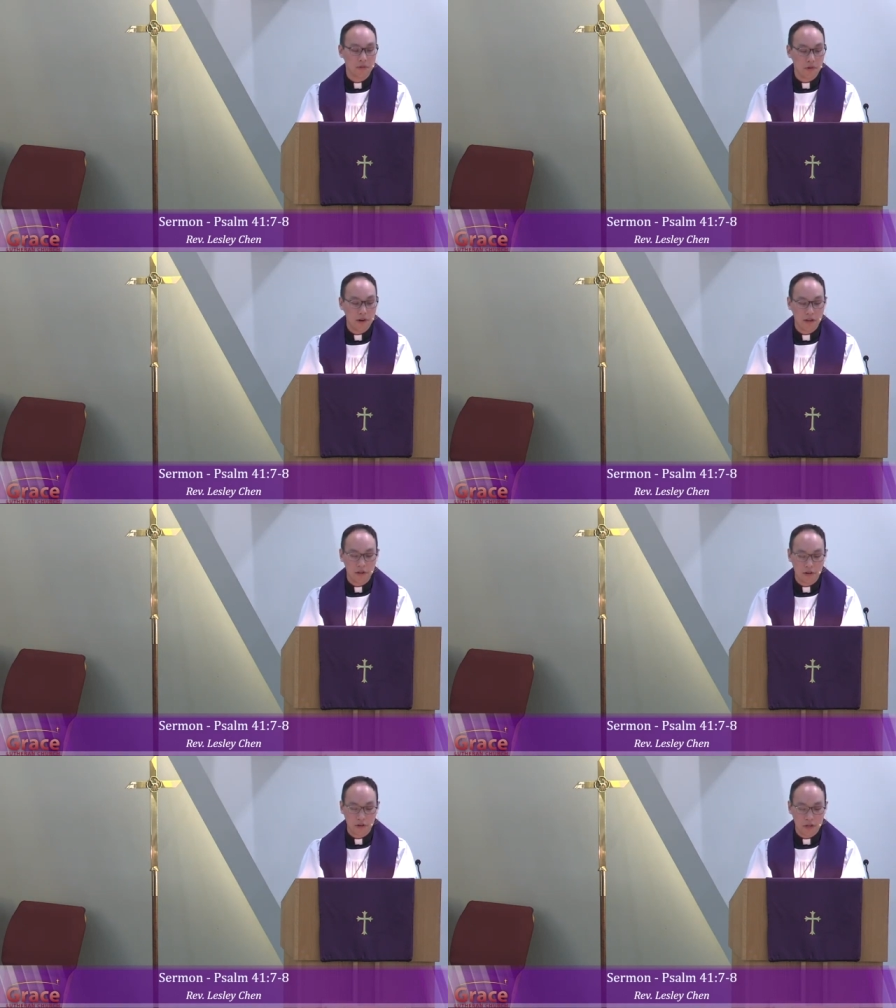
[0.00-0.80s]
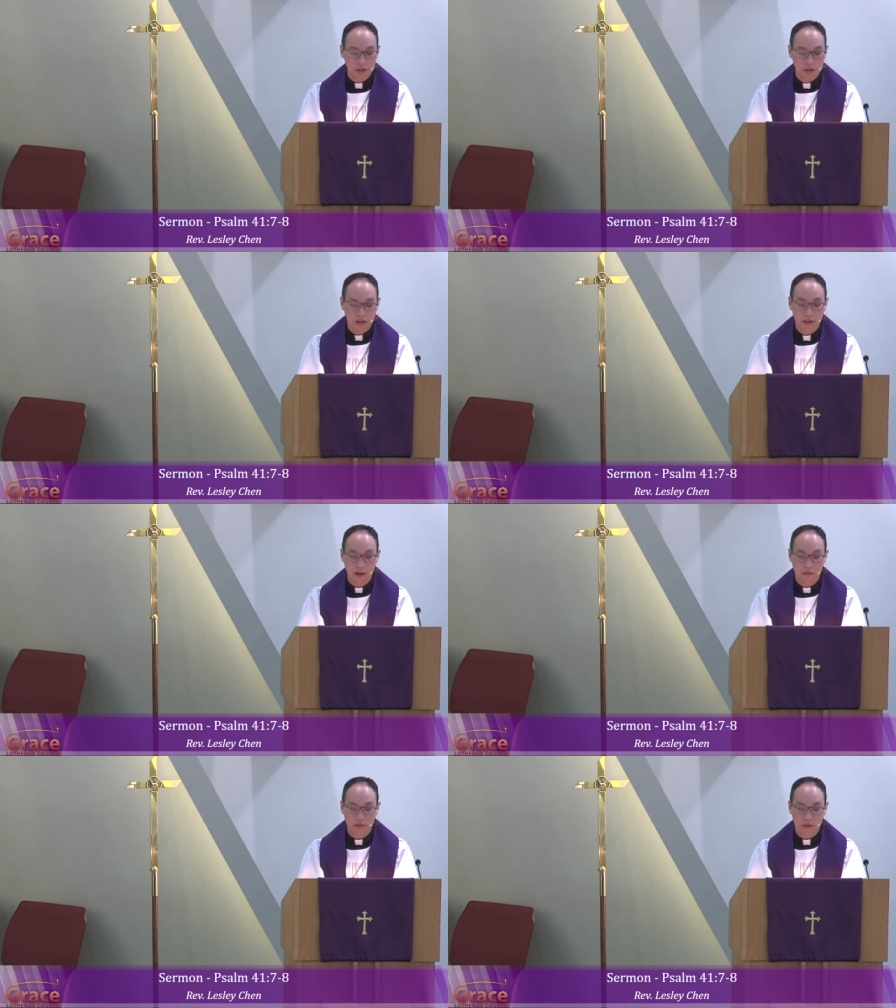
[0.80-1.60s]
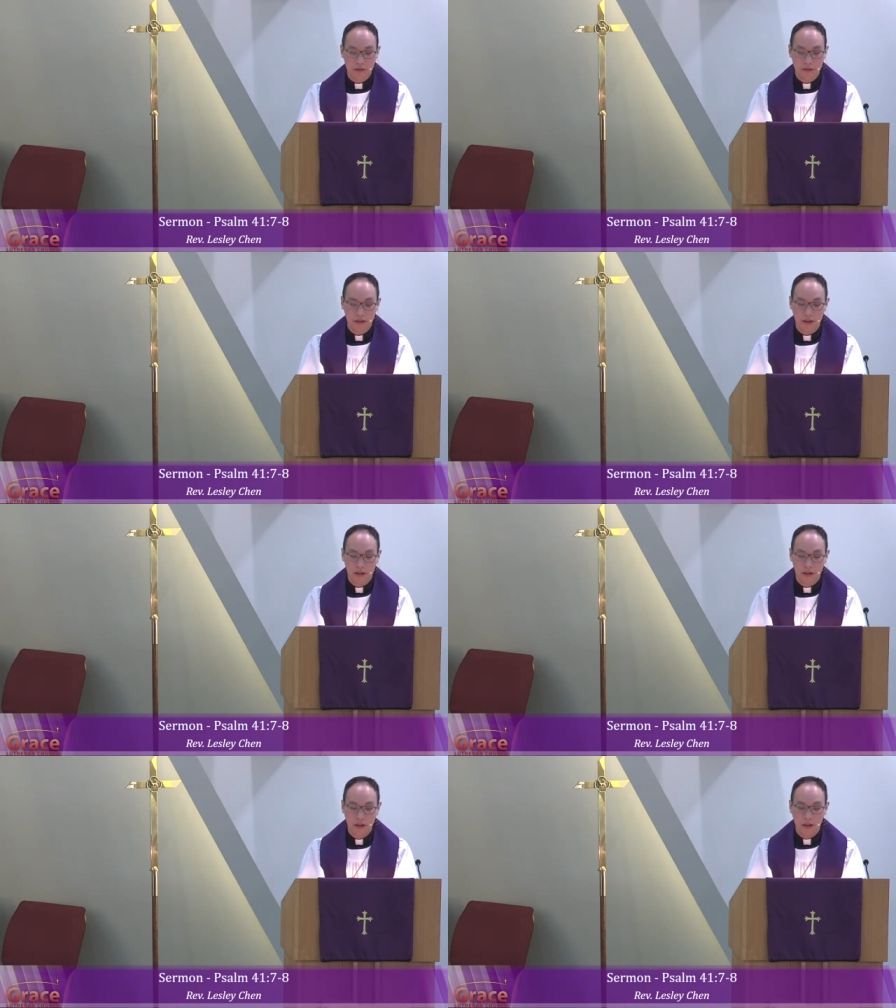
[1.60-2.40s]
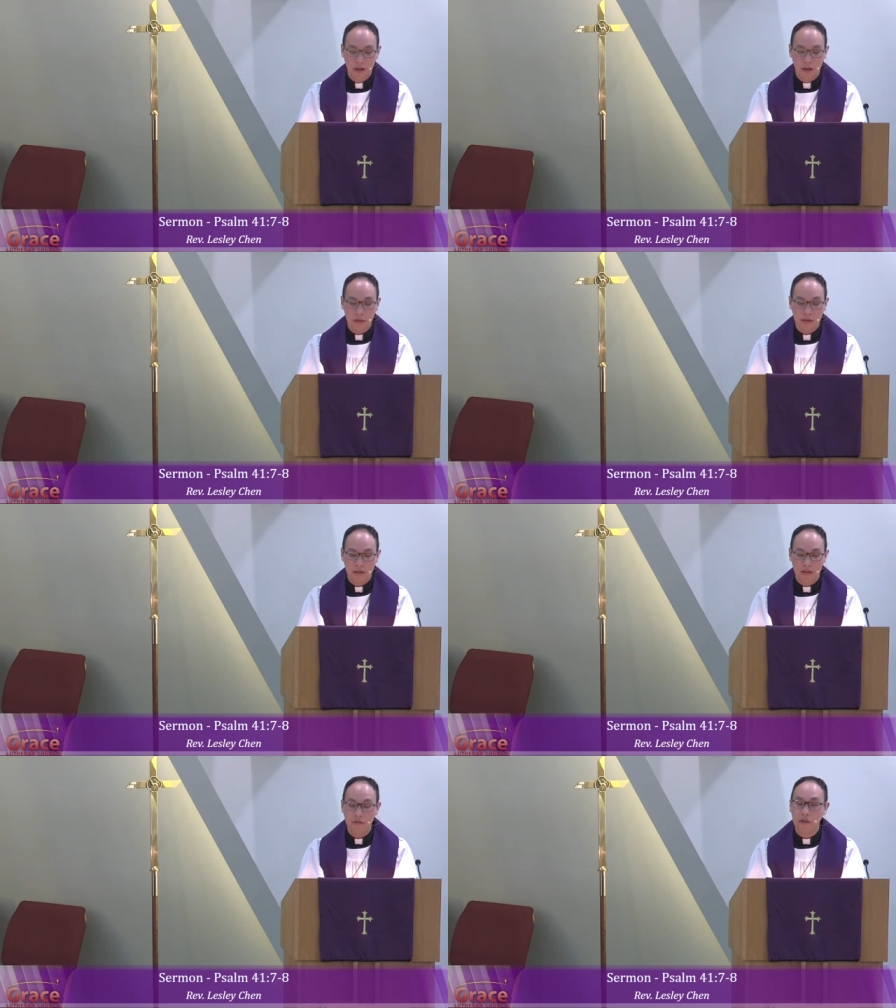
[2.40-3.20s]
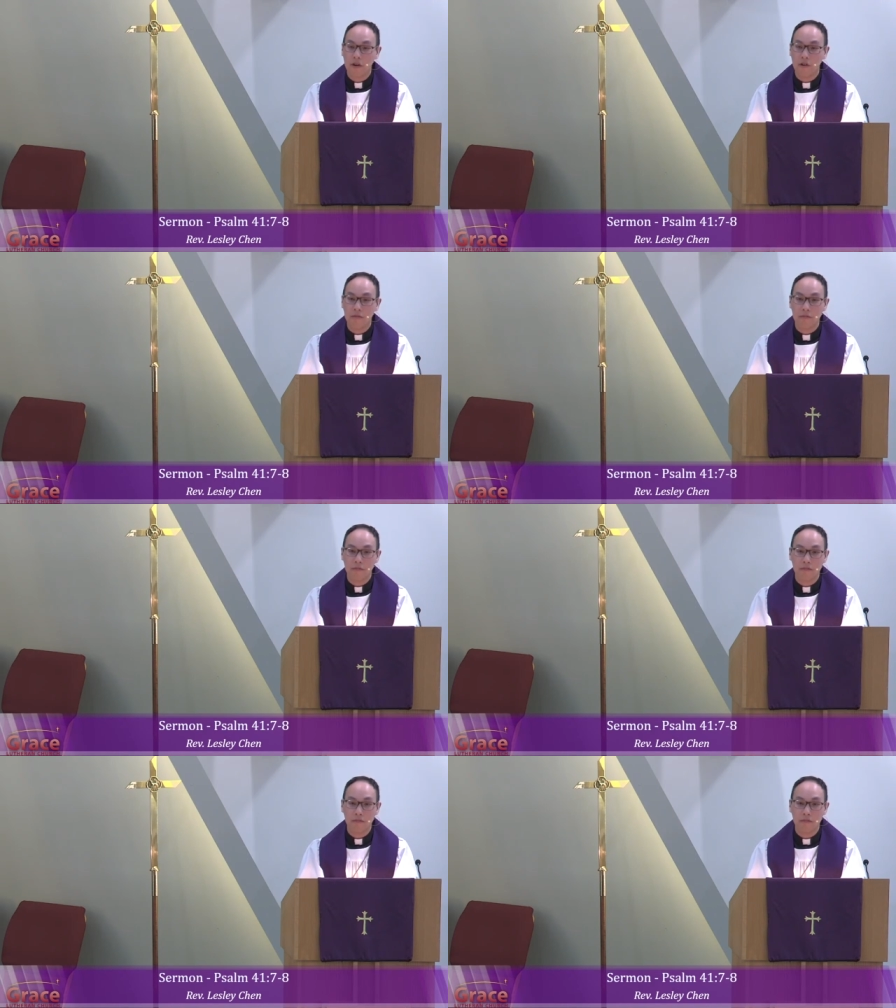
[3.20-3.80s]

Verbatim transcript: or any other Christian in the office and makes it difficult.